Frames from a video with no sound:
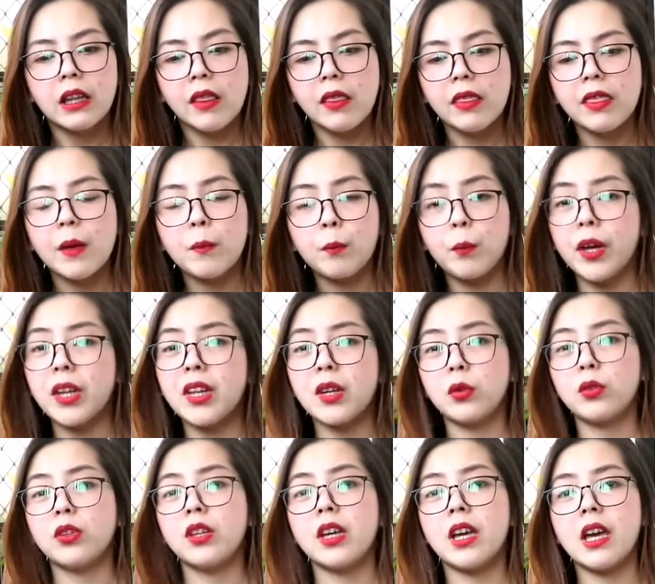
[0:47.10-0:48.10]
na pwede
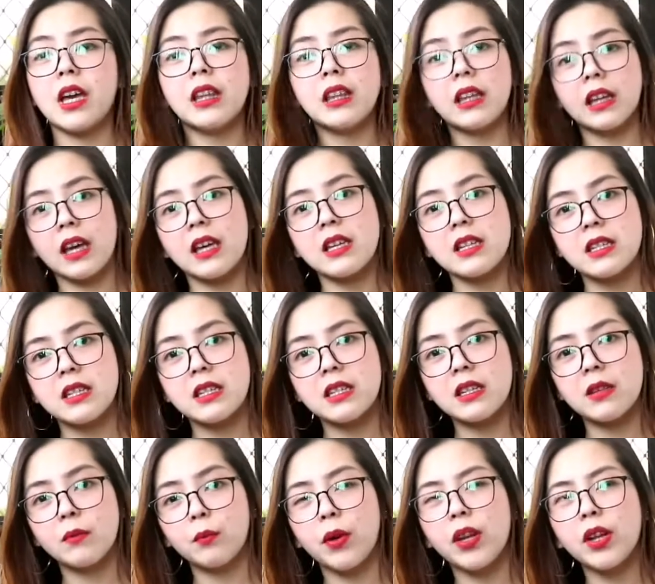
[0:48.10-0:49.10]
ko ding
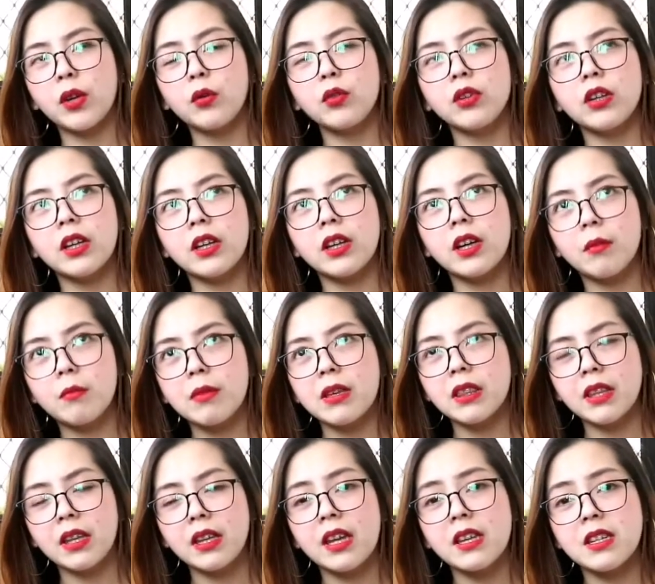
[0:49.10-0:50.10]
i-dress. Pwede ko ding
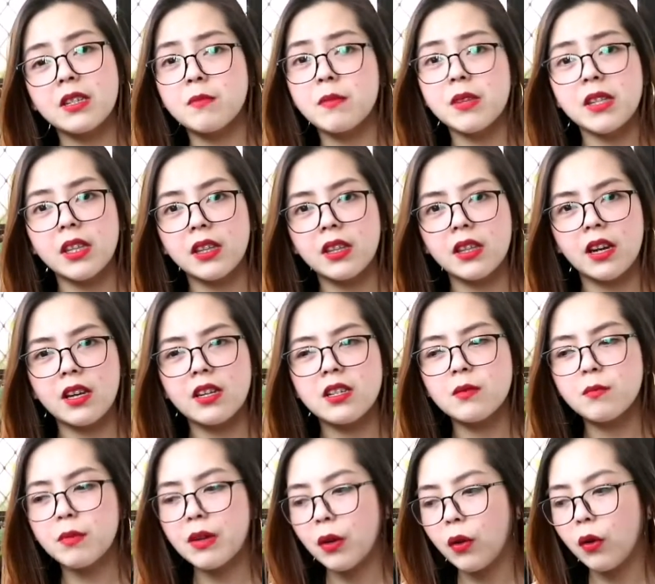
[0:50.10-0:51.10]
gamitin as mini
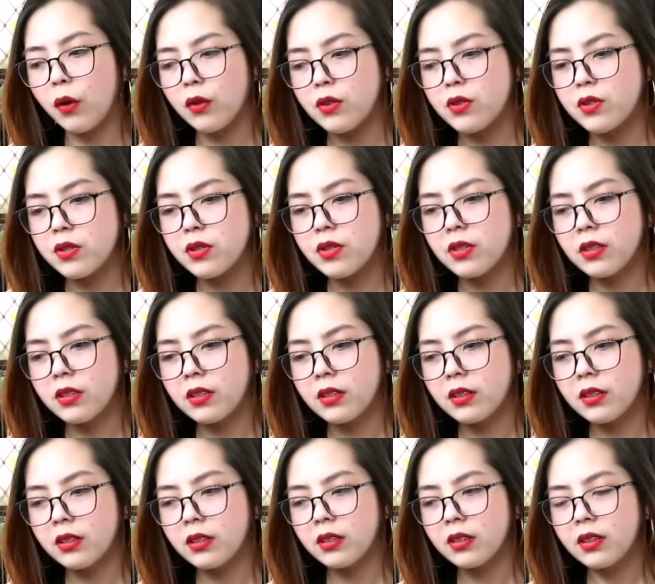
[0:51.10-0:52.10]
dress because
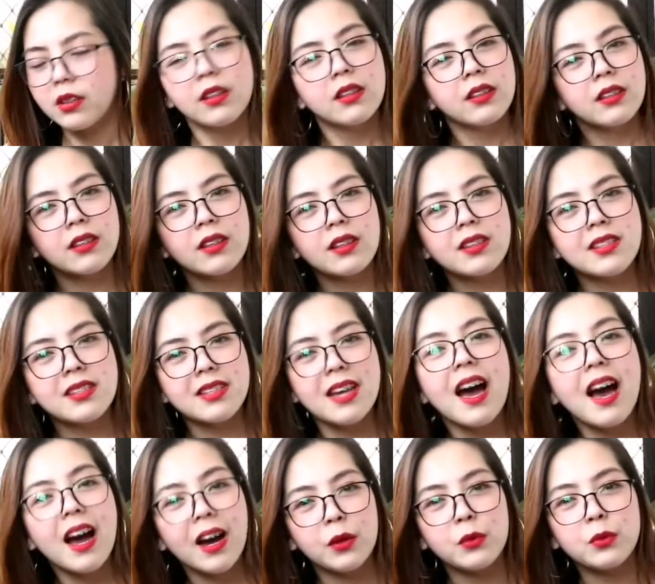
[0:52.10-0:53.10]
that's
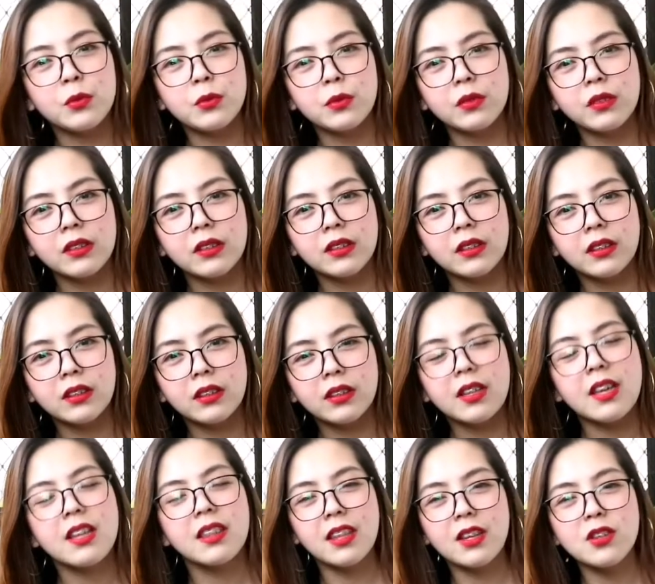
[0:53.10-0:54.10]
how
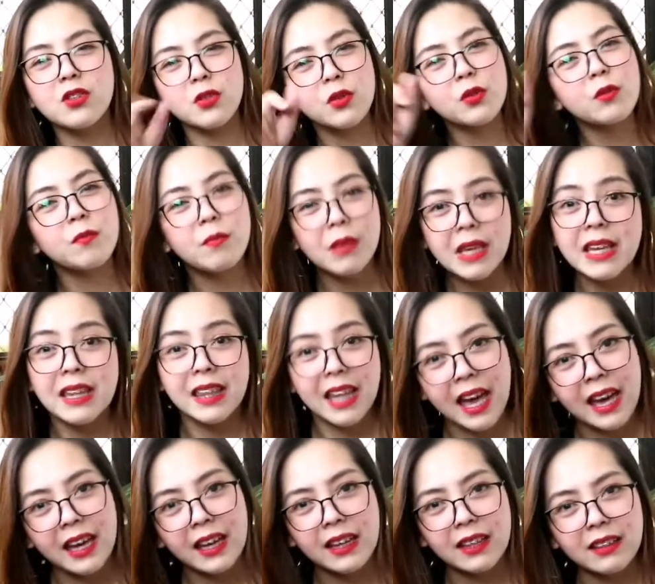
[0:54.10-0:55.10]
tita should be
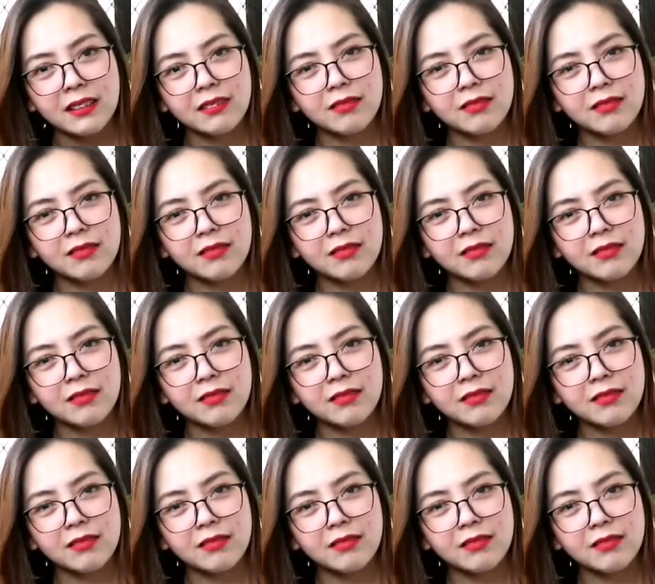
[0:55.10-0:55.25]
like.